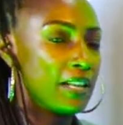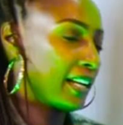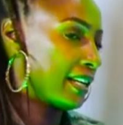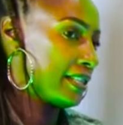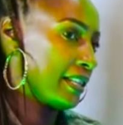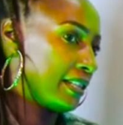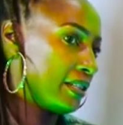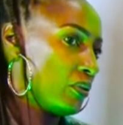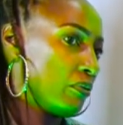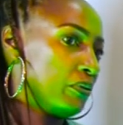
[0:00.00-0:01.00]
like I
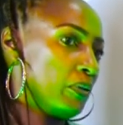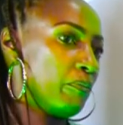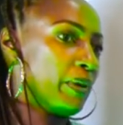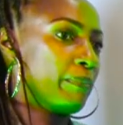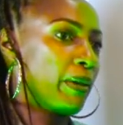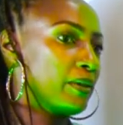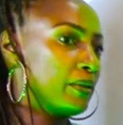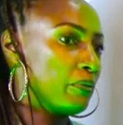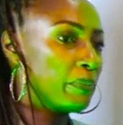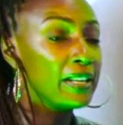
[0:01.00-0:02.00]
said, you've
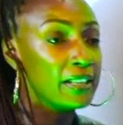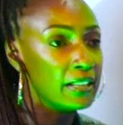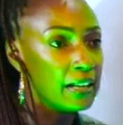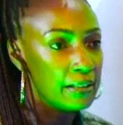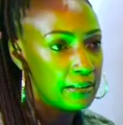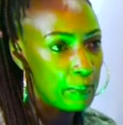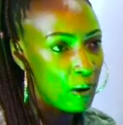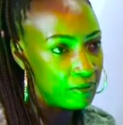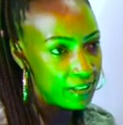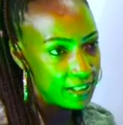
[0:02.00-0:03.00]
been in the
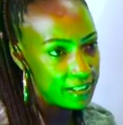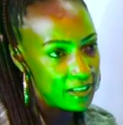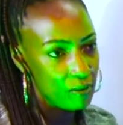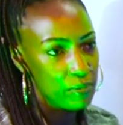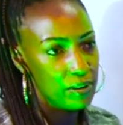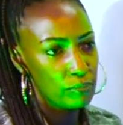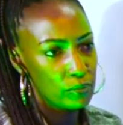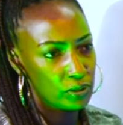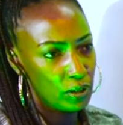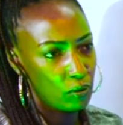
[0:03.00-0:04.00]
Power of Legacy, you've been in
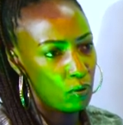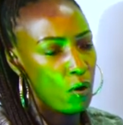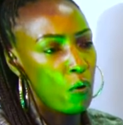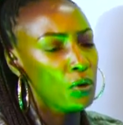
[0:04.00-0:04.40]
Bunjako.